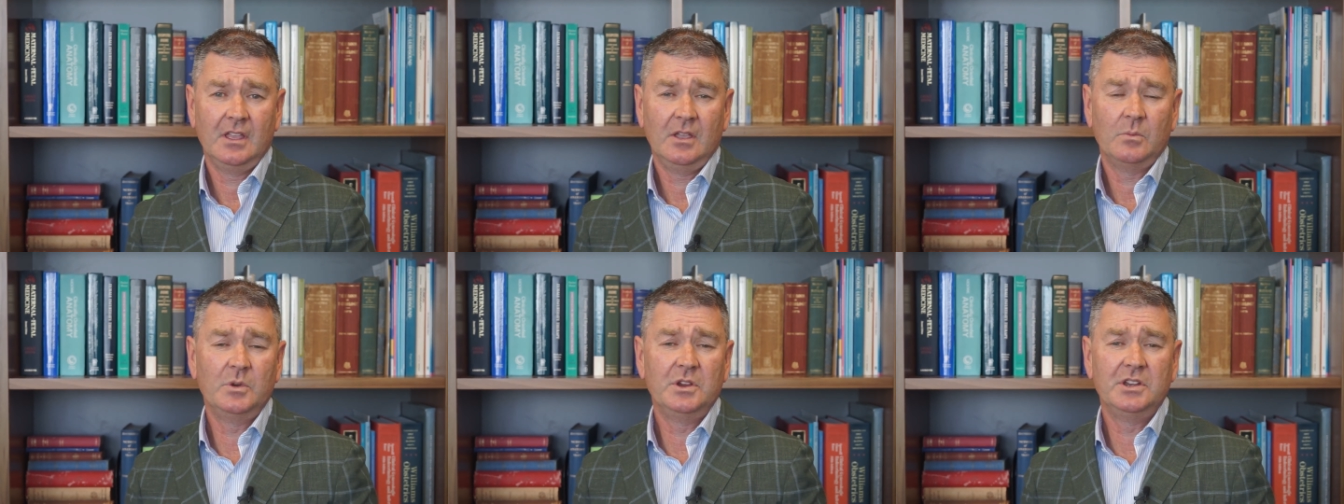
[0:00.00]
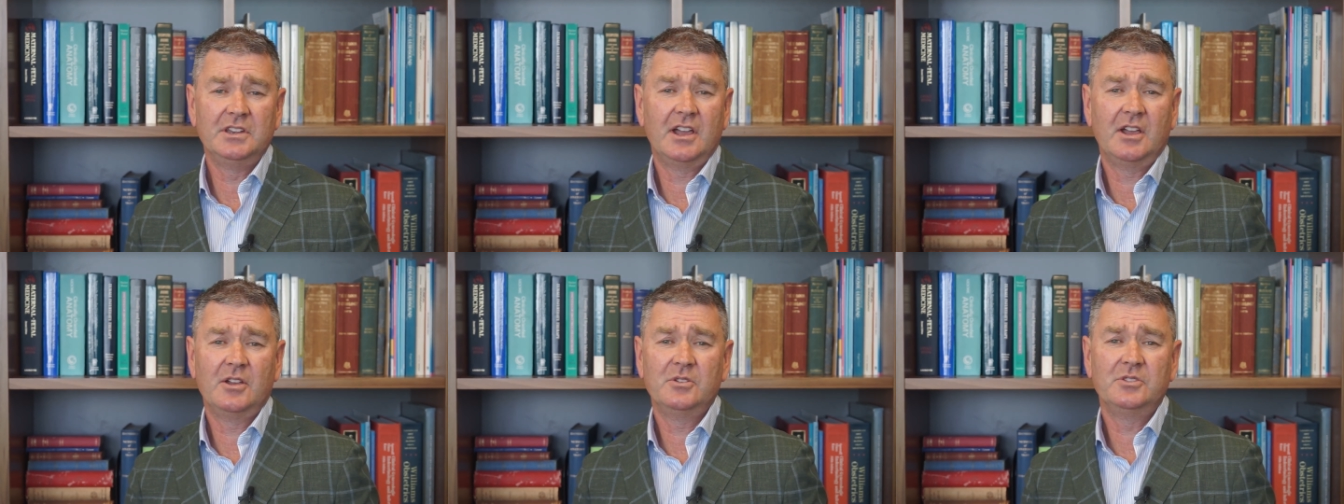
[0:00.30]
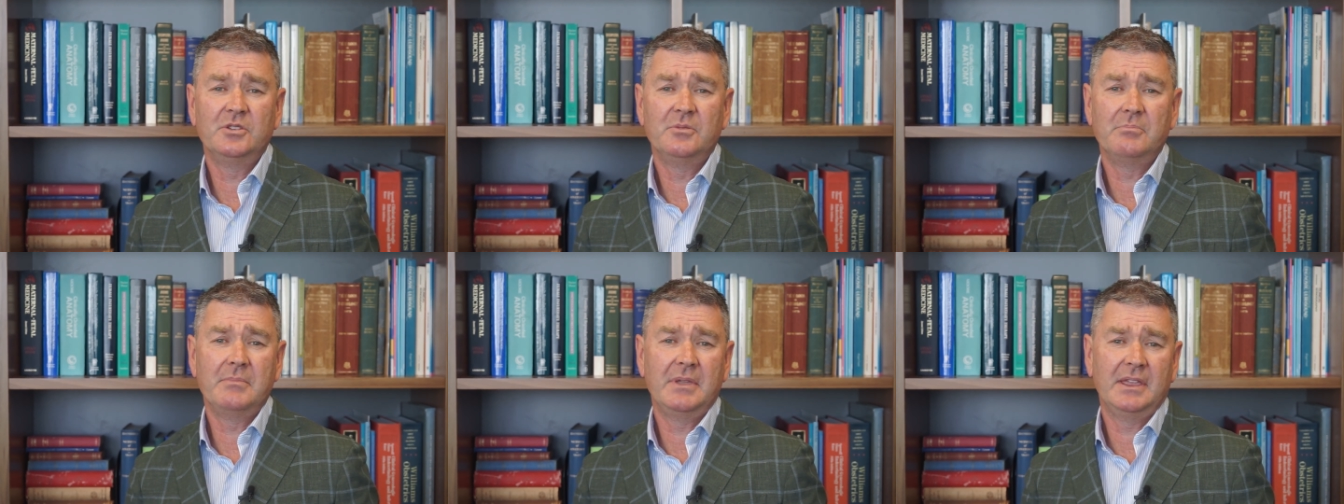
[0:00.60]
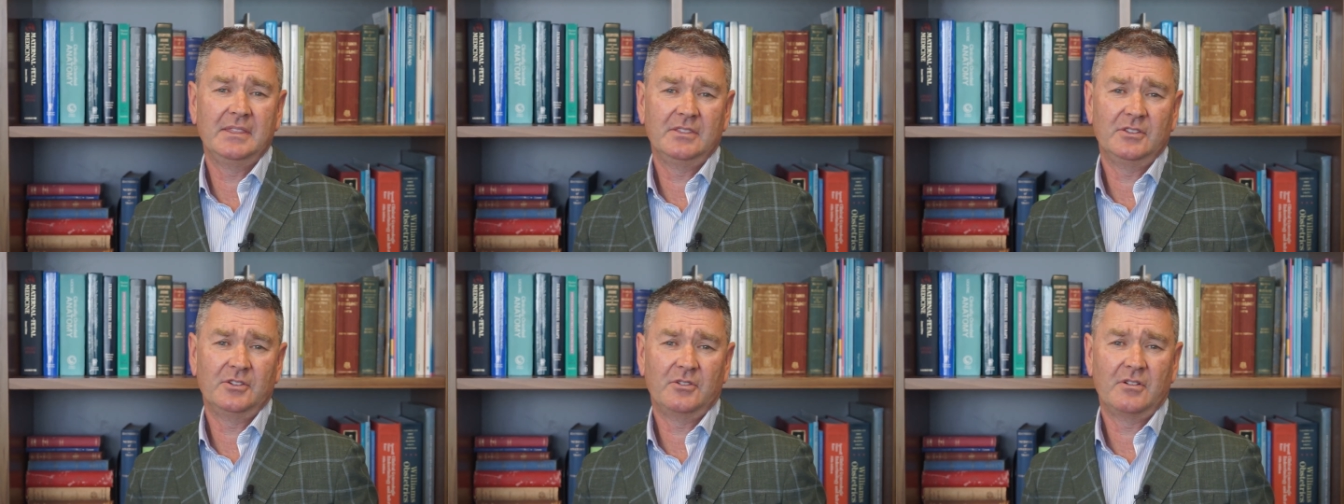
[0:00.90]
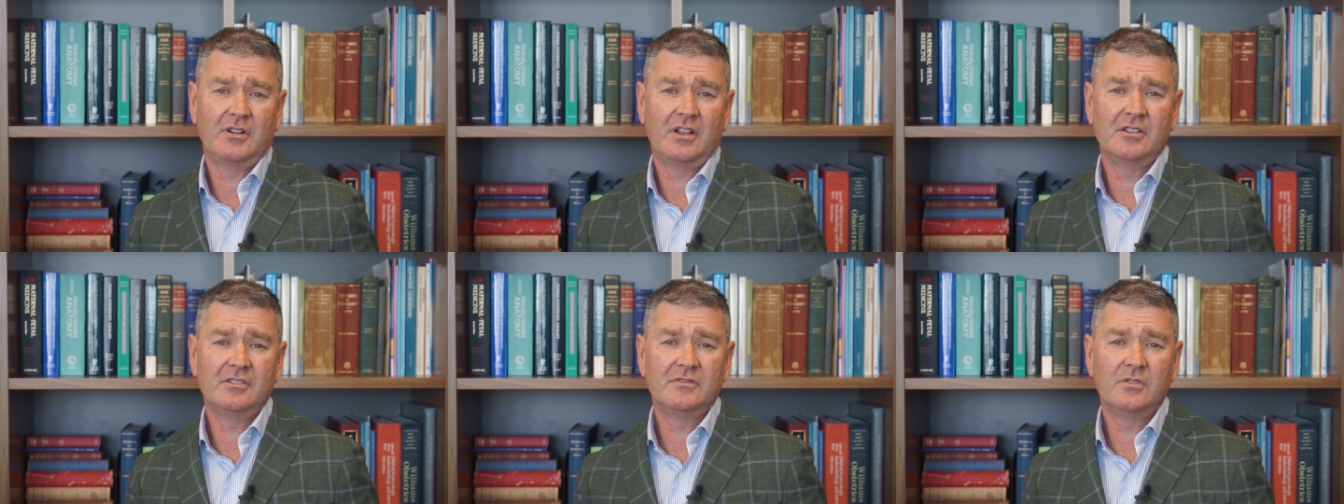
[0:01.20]
We know that men that
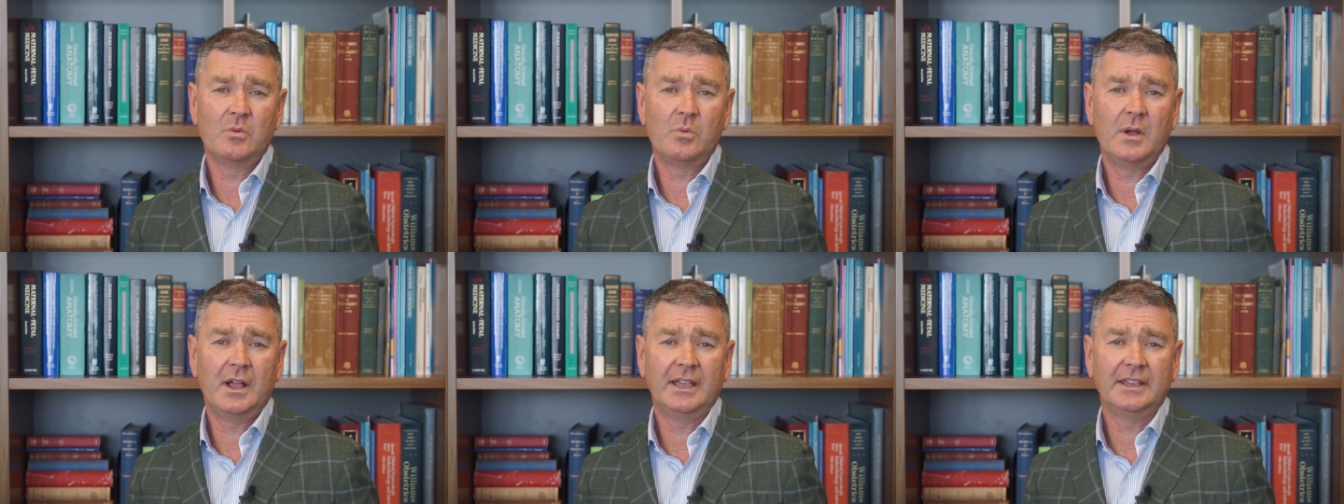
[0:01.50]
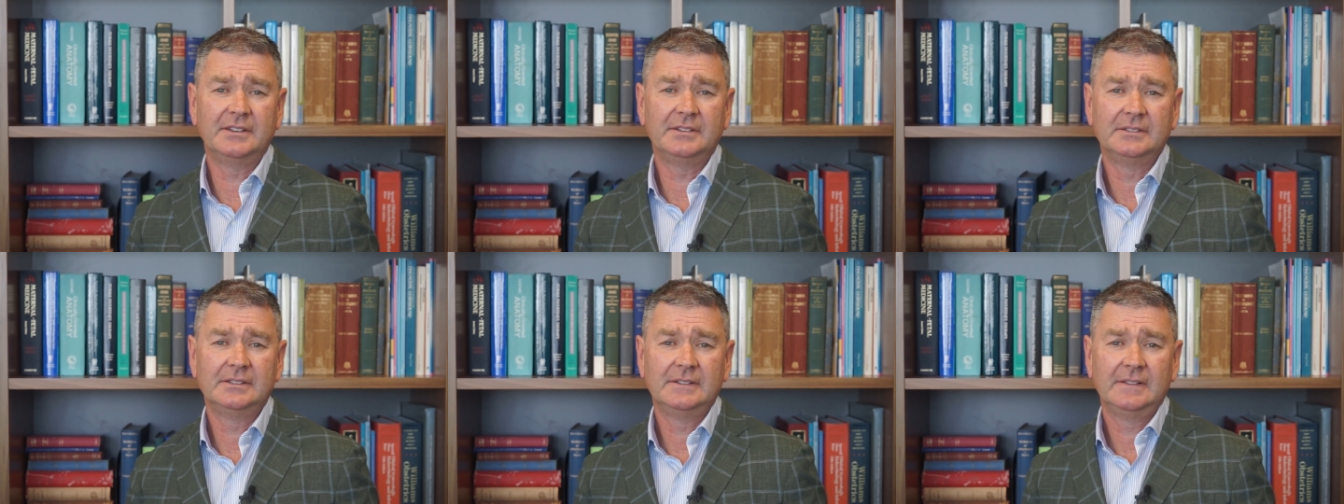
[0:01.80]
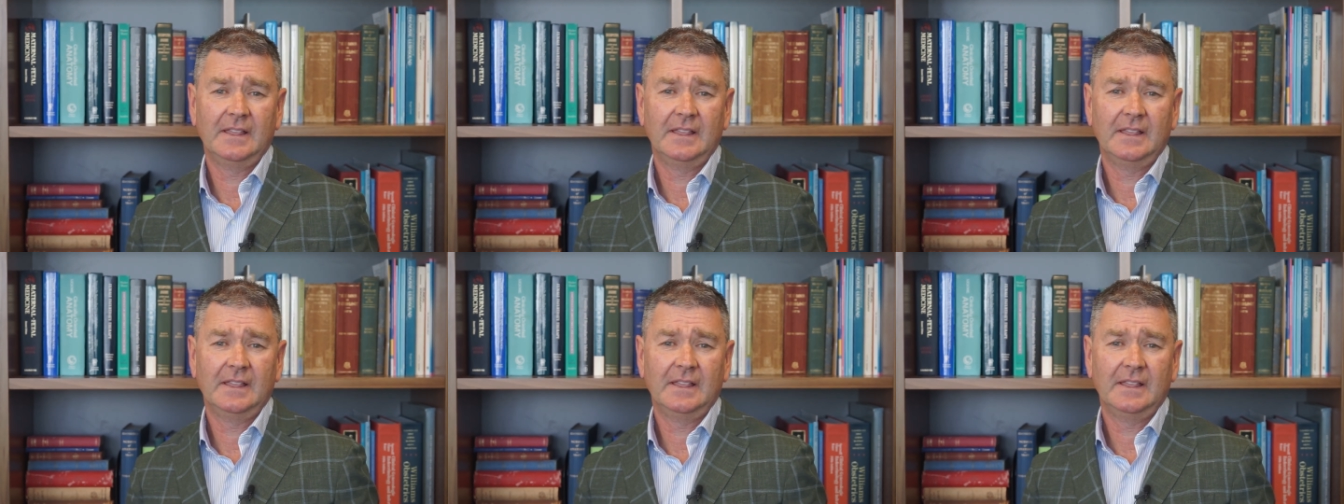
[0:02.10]
are overweight